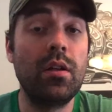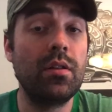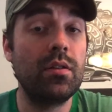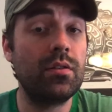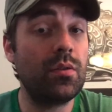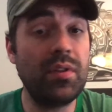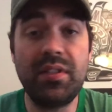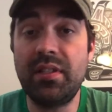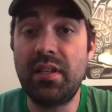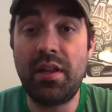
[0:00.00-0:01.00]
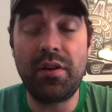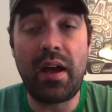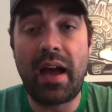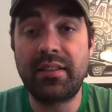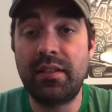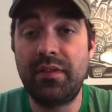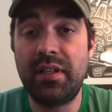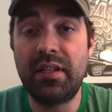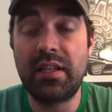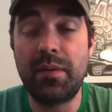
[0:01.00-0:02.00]
So this is another
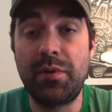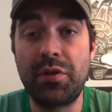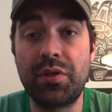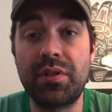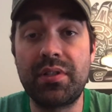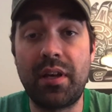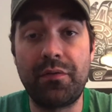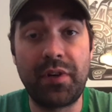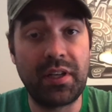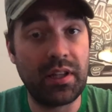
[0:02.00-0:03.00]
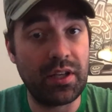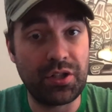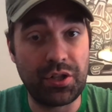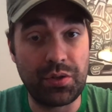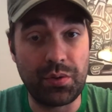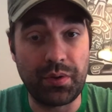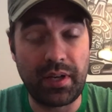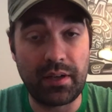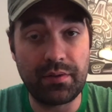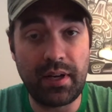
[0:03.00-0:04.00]
activity to keep in your self-regulation
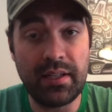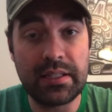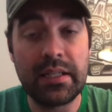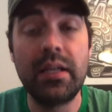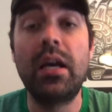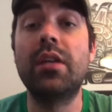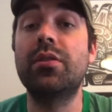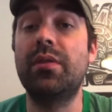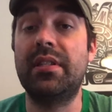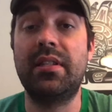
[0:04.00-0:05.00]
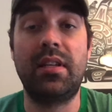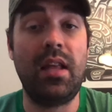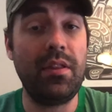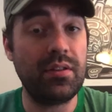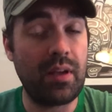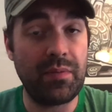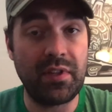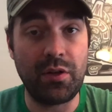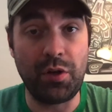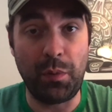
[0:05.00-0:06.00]
toolkit, right? So this is another
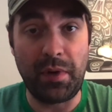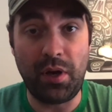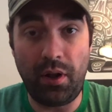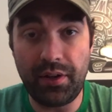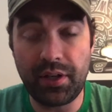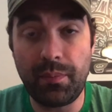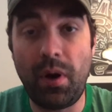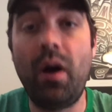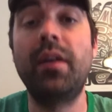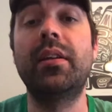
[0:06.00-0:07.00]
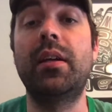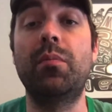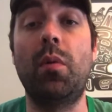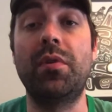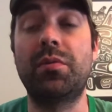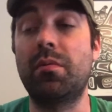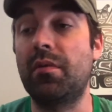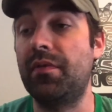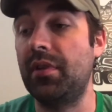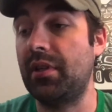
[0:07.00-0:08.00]
something that you can be calling upon in moments when
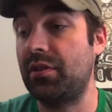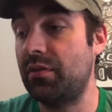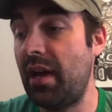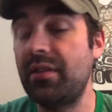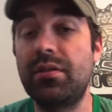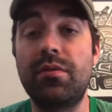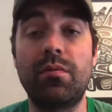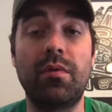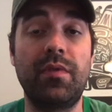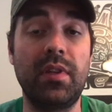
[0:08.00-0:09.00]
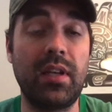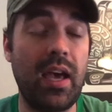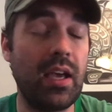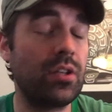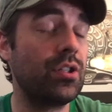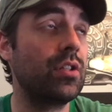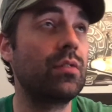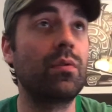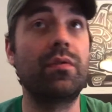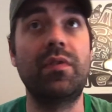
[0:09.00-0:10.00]
we're feeling stressed, we're feeling
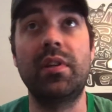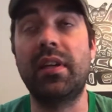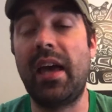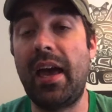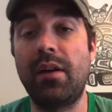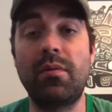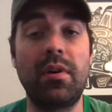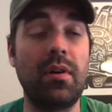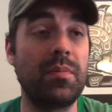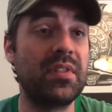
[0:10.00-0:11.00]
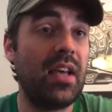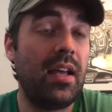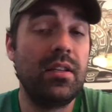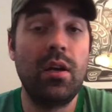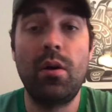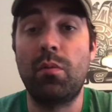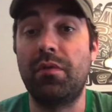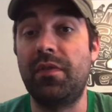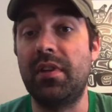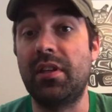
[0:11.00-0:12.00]
anxious, we're feeling angry, upset, we're
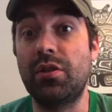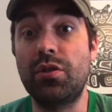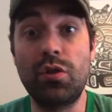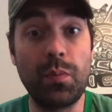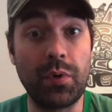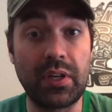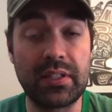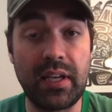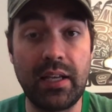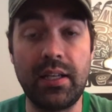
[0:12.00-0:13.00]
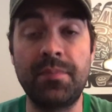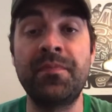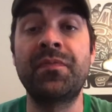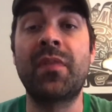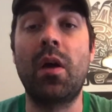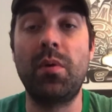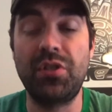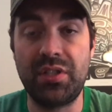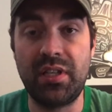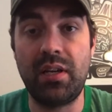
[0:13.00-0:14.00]
feeling super excited, and we
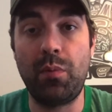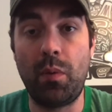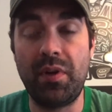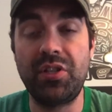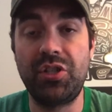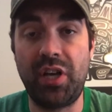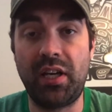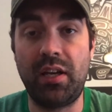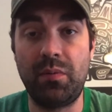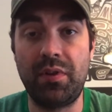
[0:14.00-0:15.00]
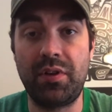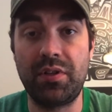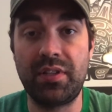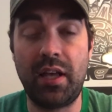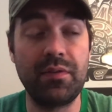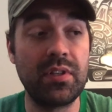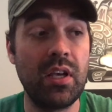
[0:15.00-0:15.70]
just need a moment to check in with ourselves.